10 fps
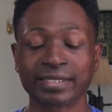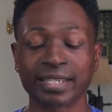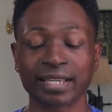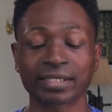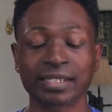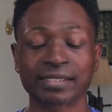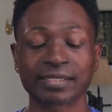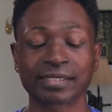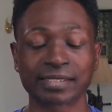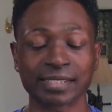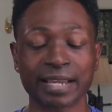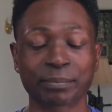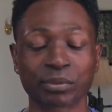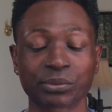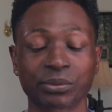tell his,
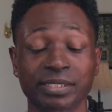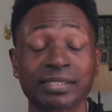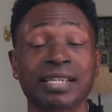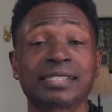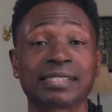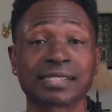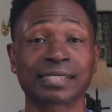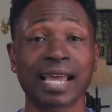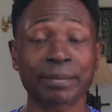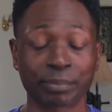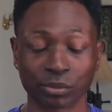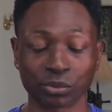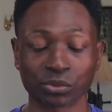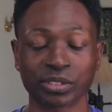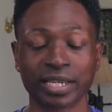disciples, his
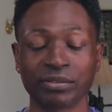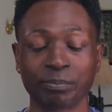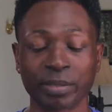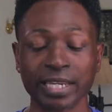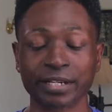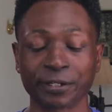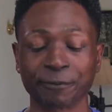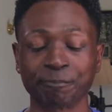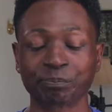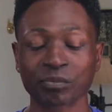disciples and Peter